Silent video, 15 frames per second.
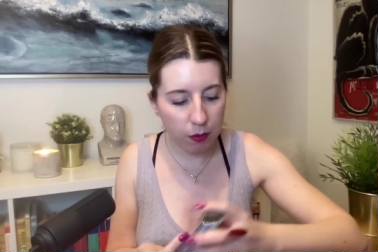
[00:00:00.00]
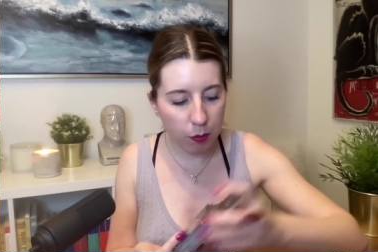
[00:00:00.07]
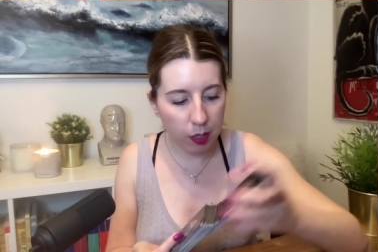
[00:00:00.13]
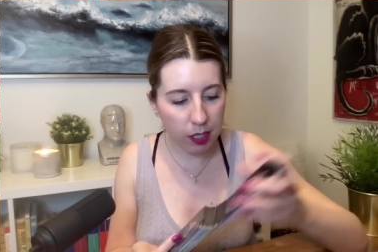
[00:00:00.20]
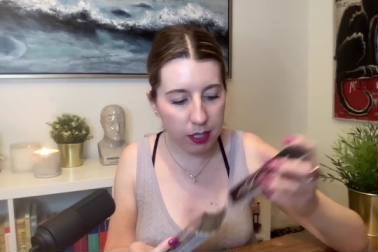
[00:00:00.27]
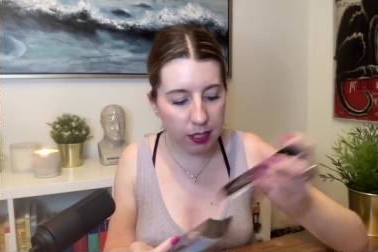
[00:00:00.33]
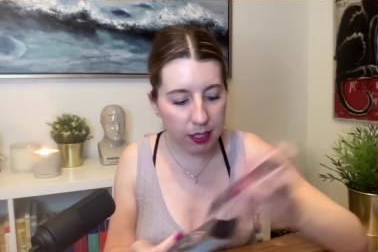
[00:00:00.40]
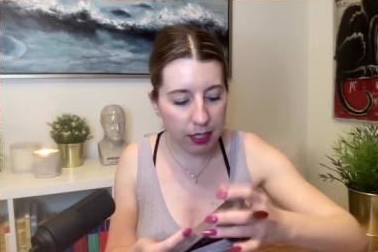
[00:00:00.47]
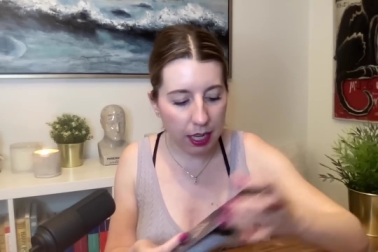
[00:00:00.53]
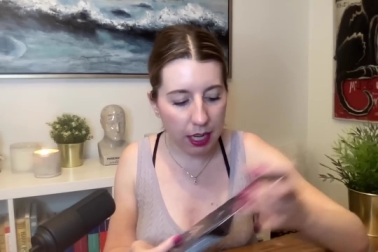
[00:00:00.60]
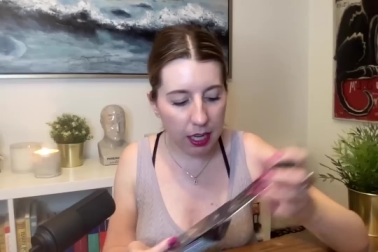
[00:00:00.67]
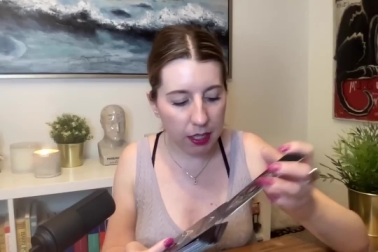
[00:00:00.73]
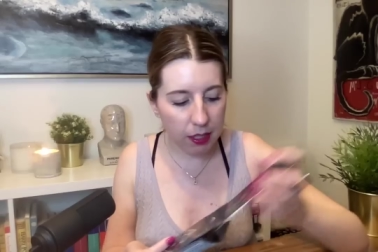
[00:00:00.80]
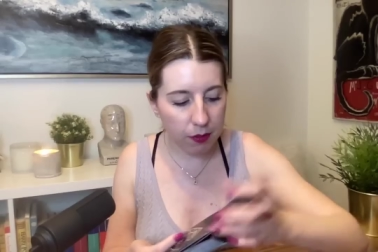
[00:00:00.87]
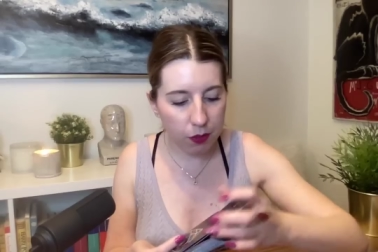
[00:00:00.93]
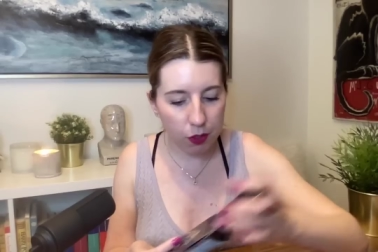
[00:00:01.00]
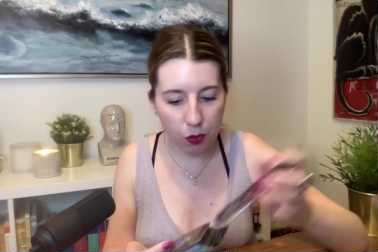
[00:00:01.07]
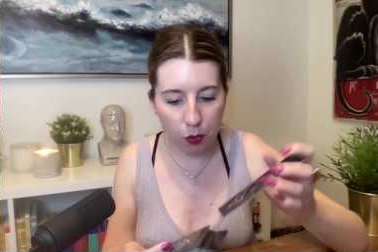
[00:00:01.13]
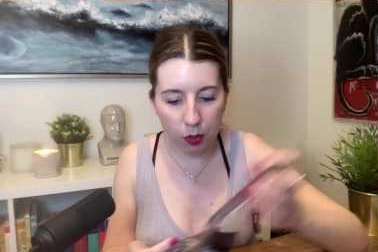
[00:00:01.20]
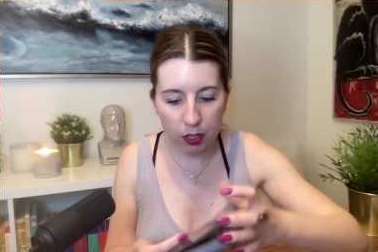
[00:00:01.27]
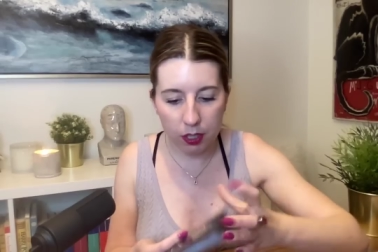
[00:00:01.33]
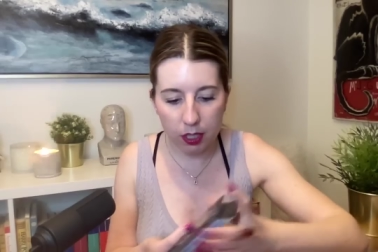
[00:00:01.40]
What is this Ace of
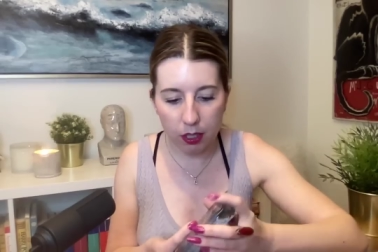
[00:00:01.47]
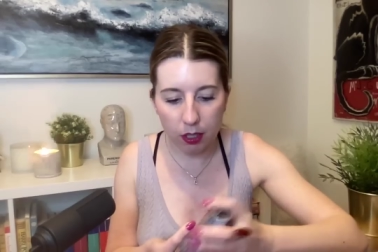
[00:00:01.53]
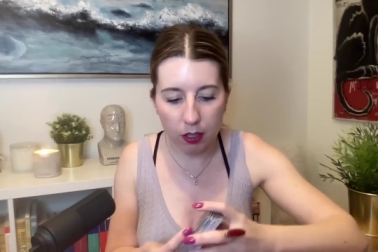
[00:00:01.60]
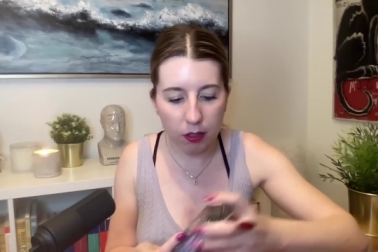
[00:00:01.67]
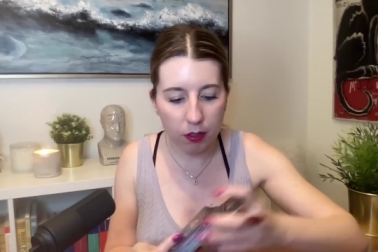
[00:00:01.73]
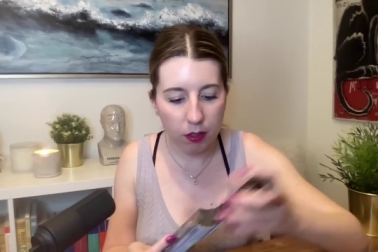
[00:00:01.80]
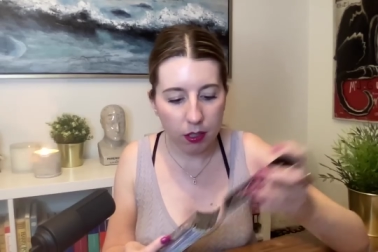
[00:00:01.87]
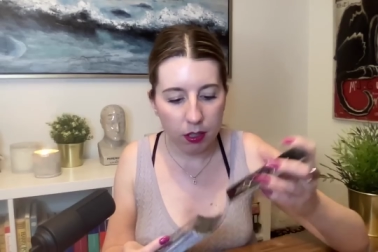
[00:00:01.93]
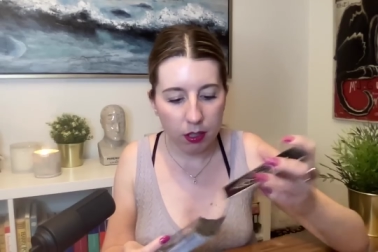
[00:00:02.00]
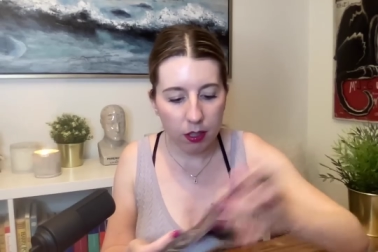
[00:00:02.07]
Swords here?